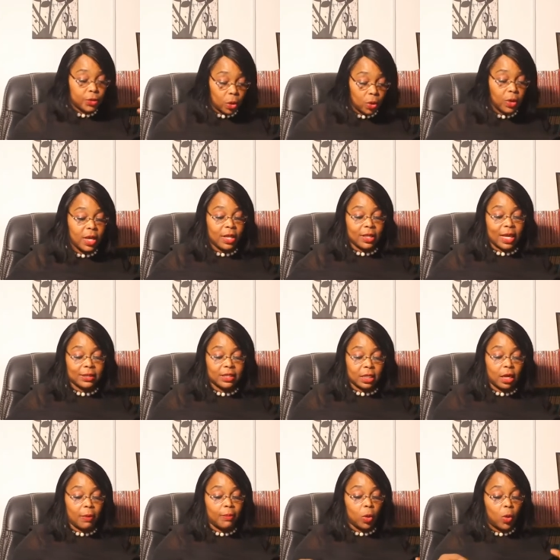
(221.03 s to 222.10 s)
So that's the
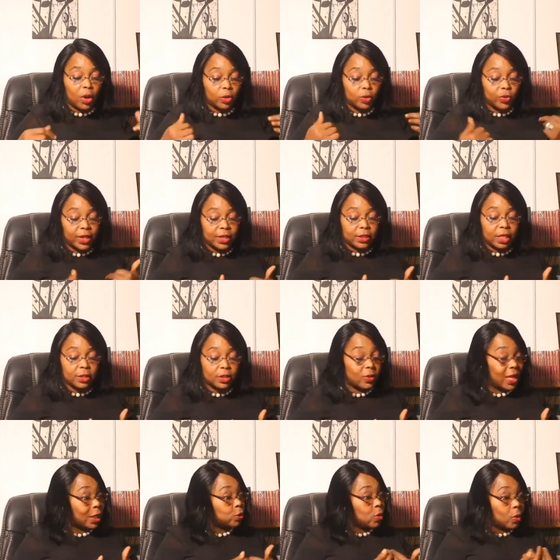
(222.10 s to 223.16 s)
number one reason, so
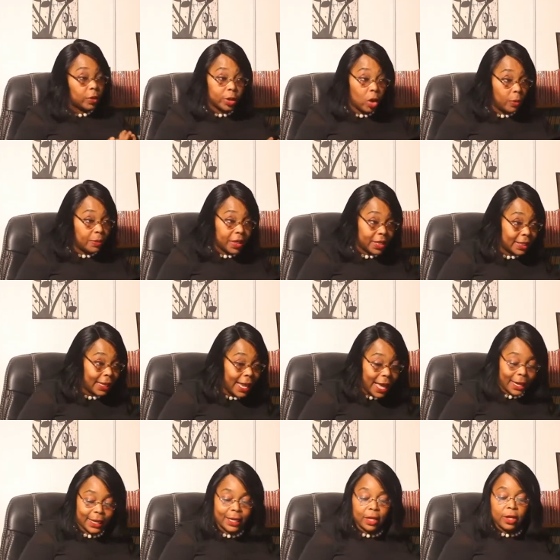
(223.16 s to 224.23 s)
that we will not be in
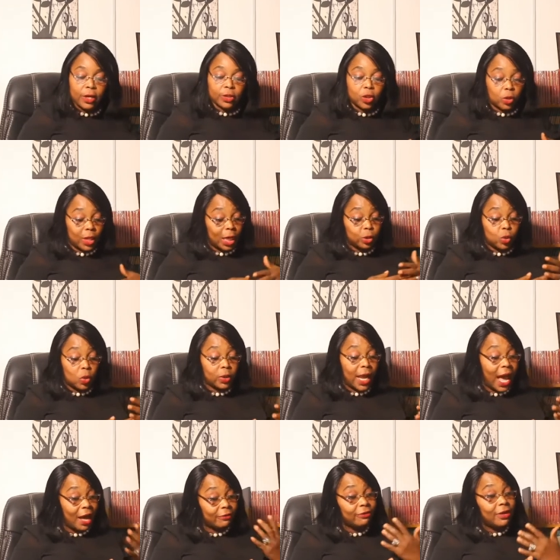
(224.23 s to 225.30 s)
lack so that we'll
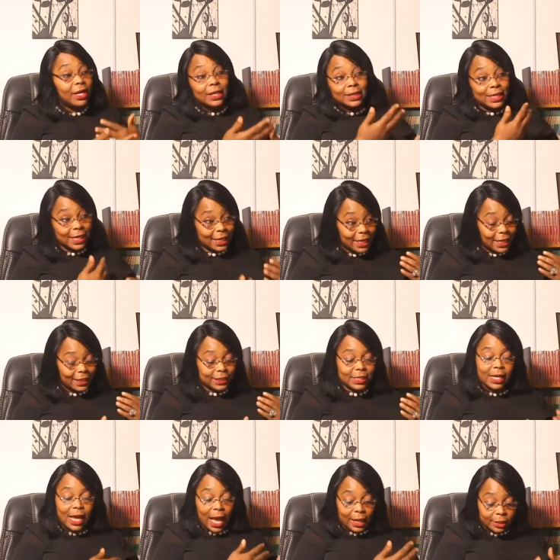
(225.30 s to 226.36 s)
have to eat
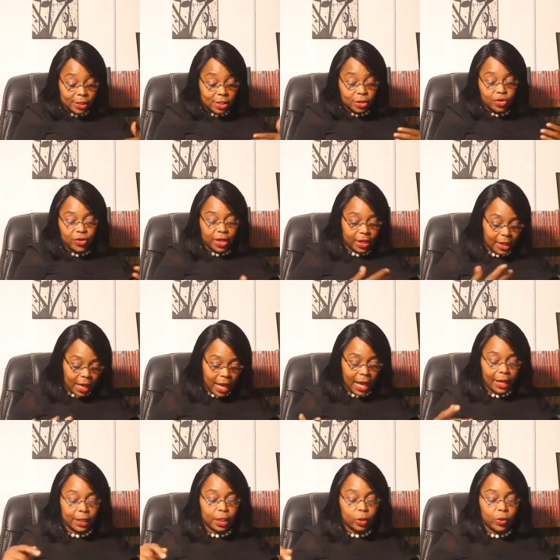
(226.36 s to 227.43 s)
and to drink.
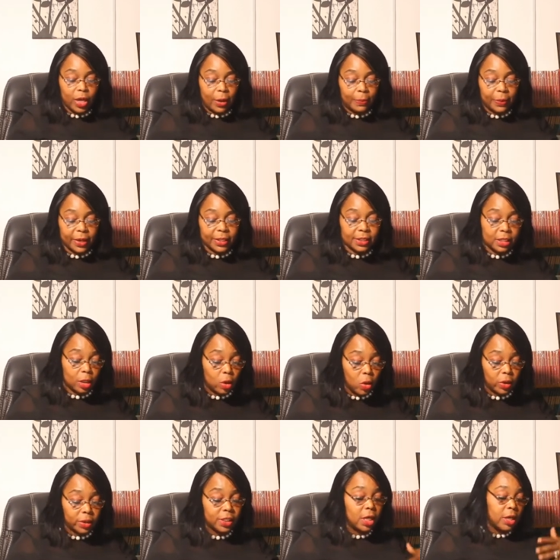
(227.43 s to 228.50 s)
Hallelujah, praise the
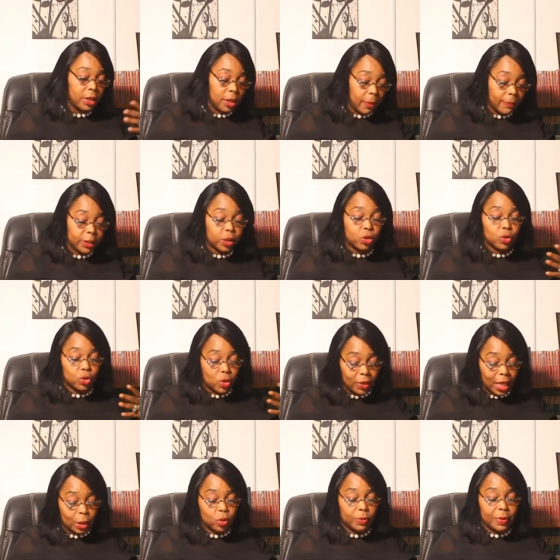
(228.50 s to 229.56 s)
Lord. Number two, so
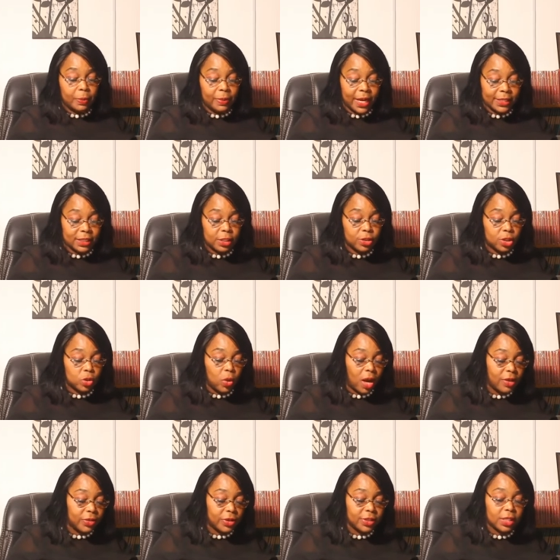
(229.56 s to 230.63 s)
that we'll be blessings to
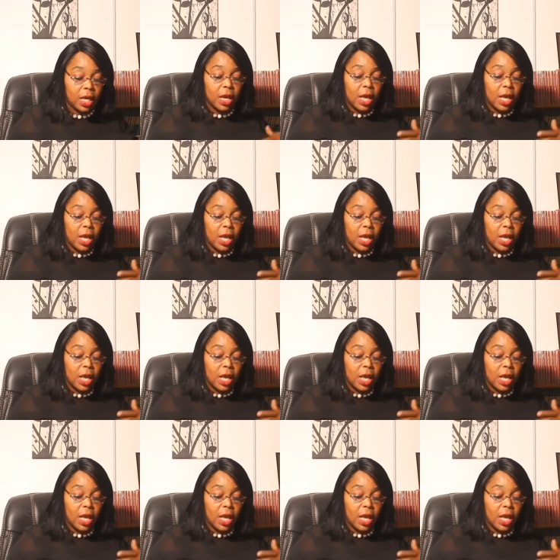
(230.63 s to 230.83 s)
others.